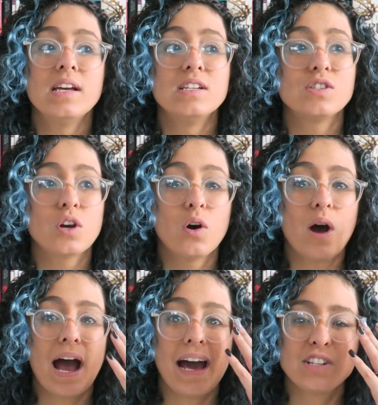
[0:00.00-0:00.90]
So
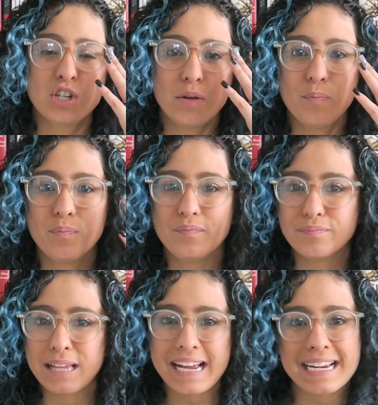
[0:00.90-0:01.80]
had she,
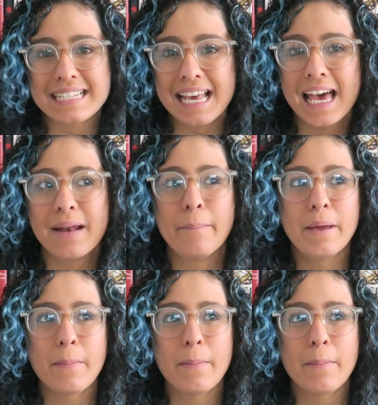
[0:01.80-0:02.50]
like I said,